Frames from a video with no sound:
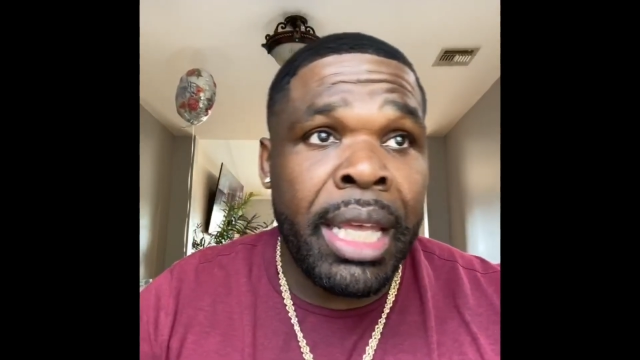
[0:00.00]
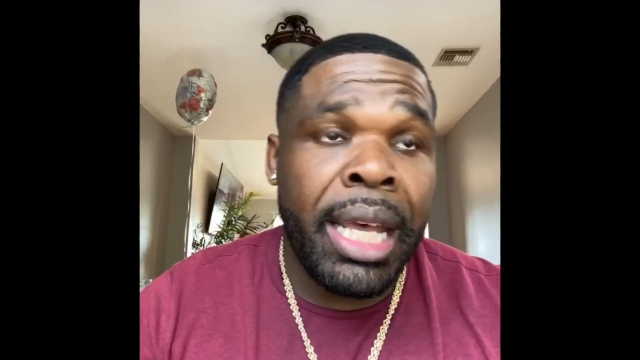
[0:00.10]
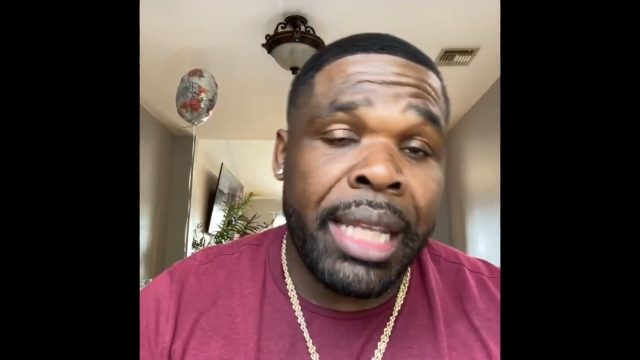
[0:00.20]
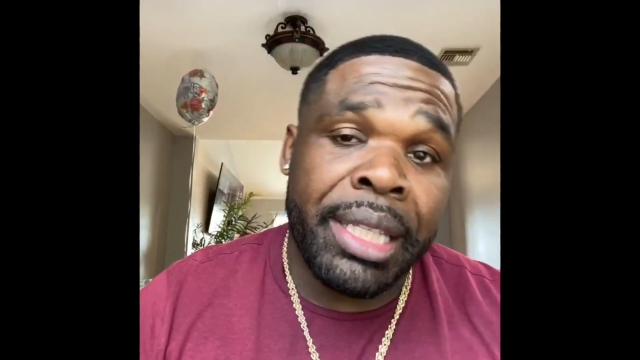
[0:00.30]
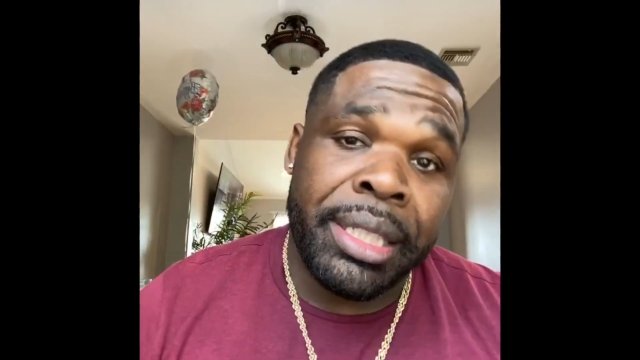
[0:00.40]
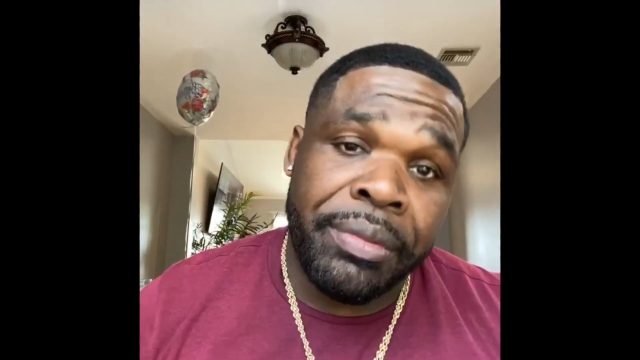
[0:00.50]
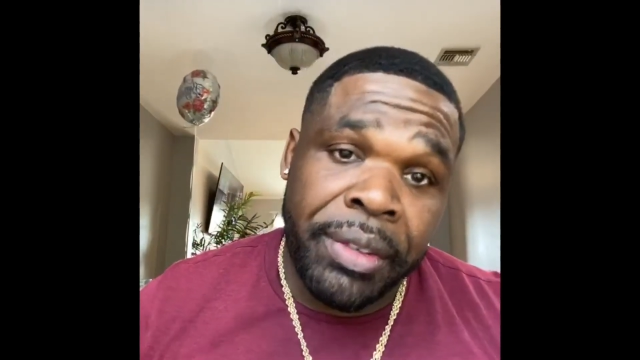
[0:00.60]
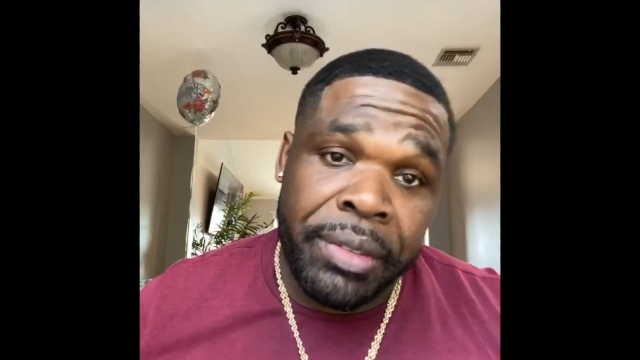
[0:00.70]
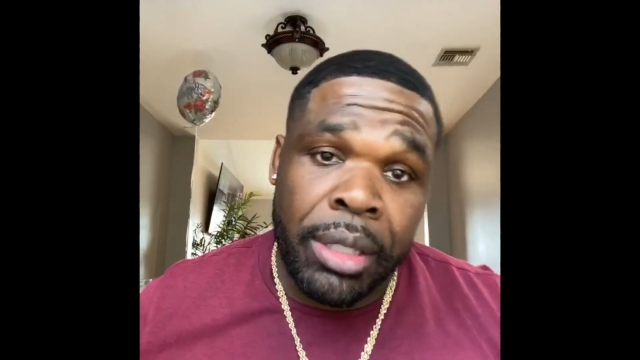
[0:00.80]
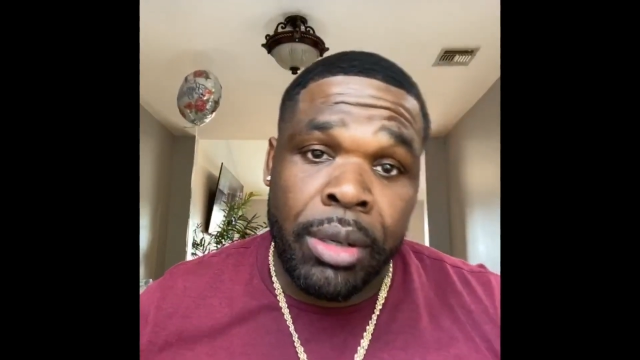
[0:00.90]
I think The
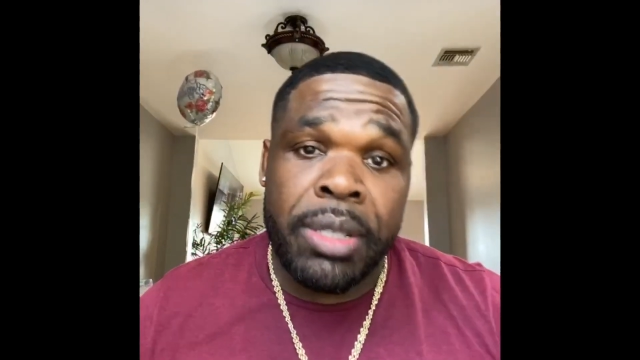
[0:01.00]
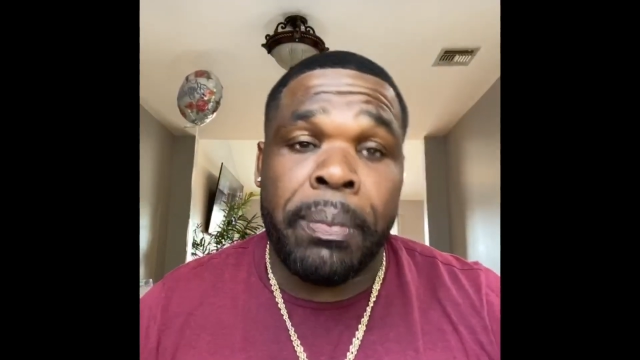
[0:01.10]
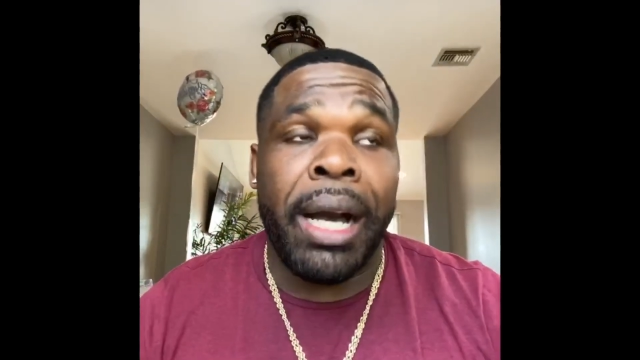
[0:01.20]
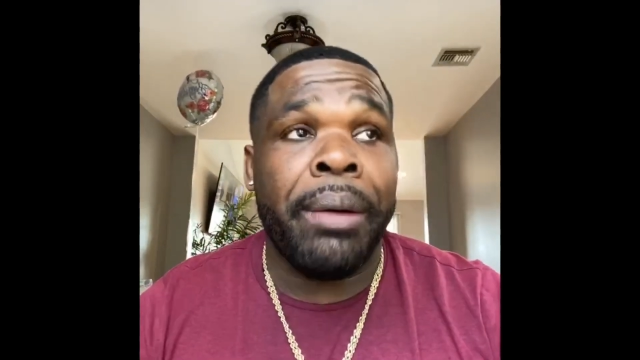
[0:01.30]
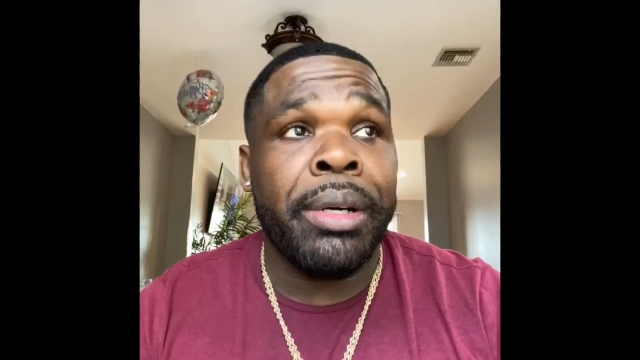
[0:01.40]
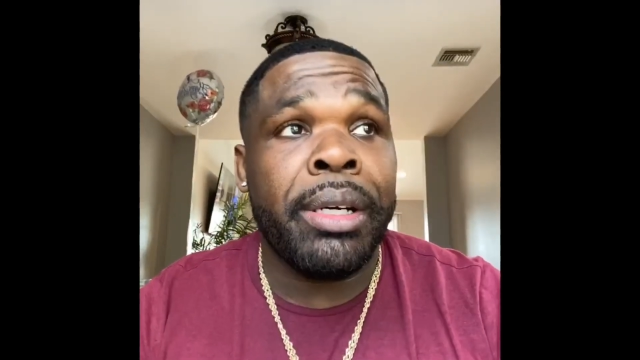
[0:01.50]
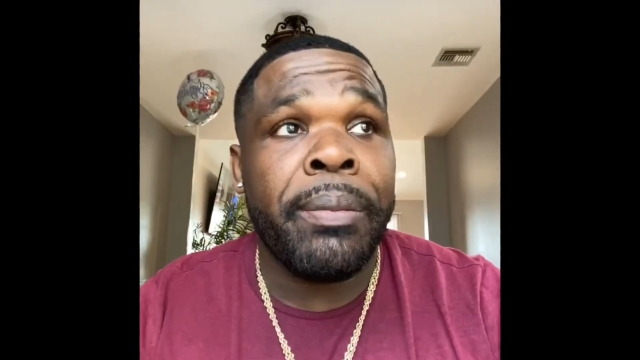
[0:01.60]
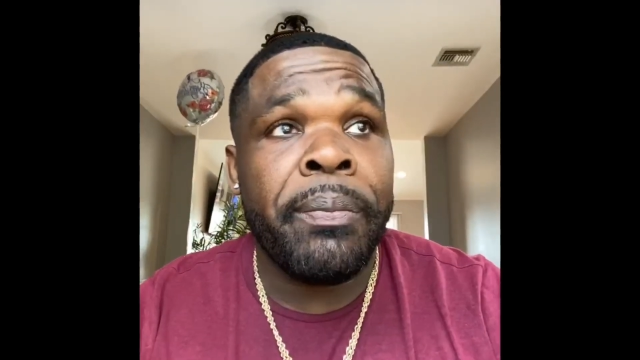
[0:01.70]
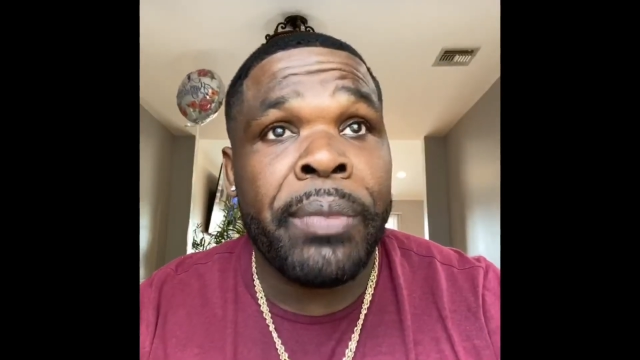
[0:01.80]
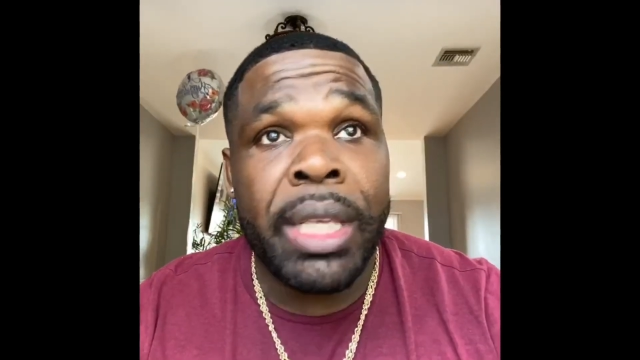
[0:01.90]
50 Laws of Power
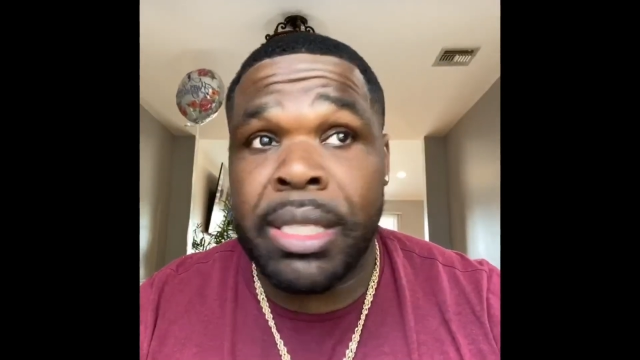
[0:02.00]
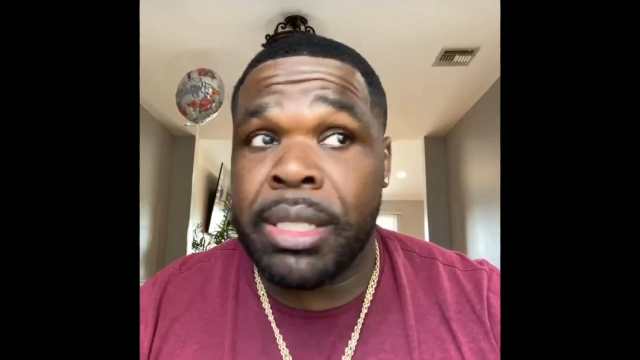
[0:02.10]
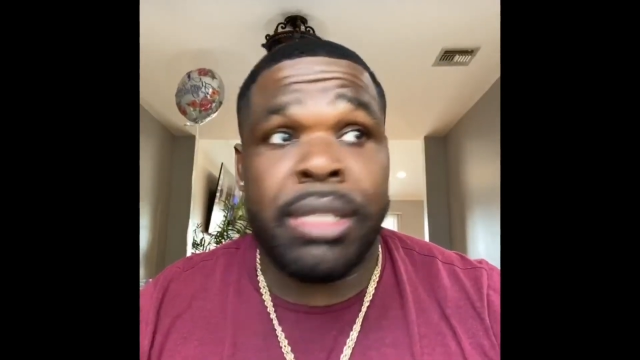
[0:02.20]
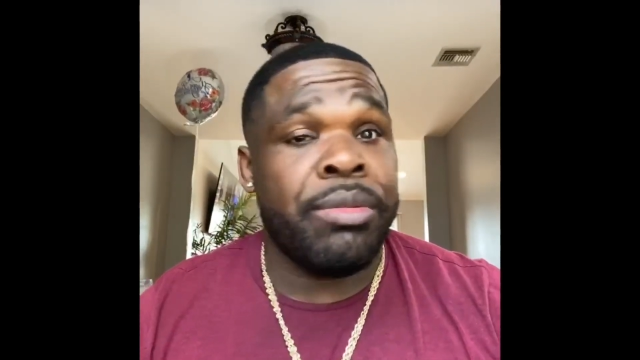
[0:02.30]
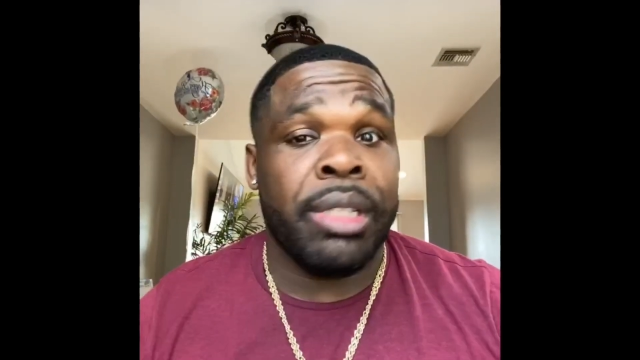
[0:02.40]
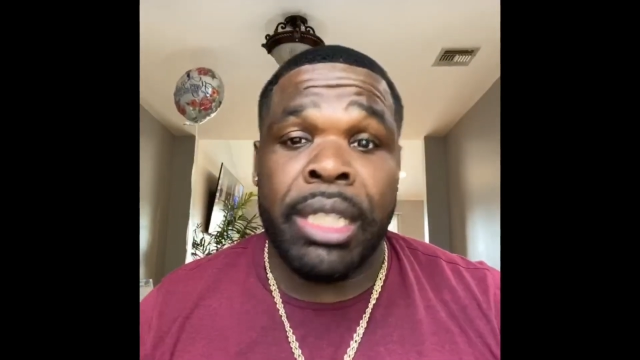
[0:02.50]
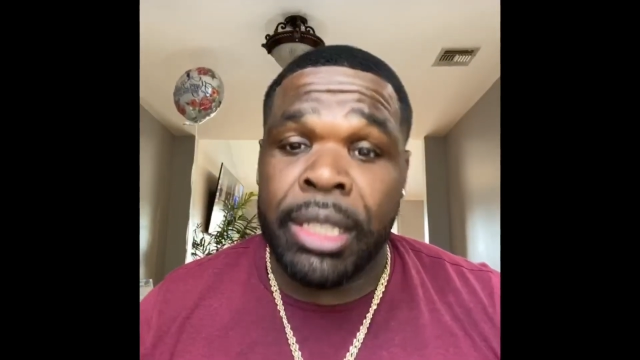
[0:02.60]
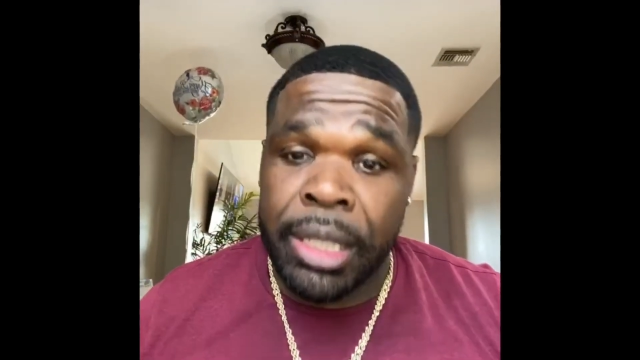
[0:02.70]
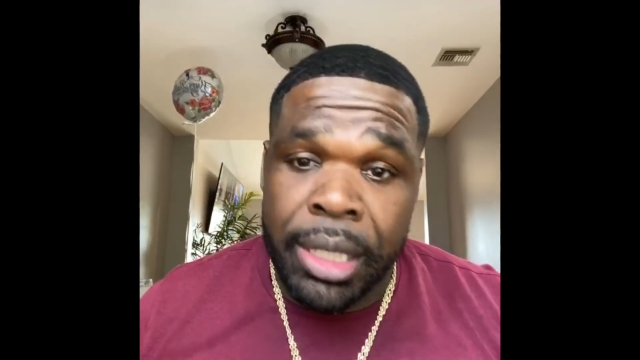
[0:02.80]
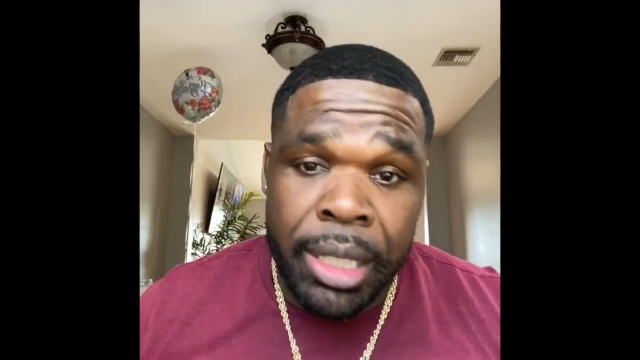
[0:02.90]
is really
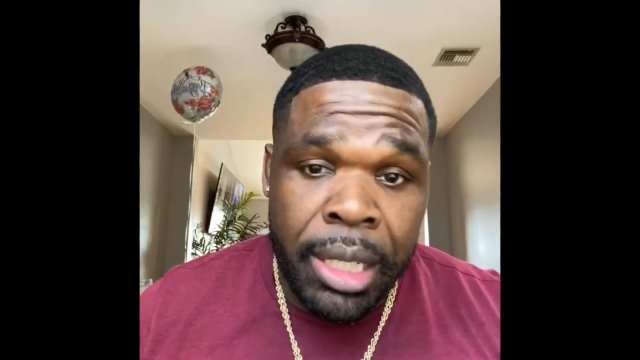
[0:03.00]
good.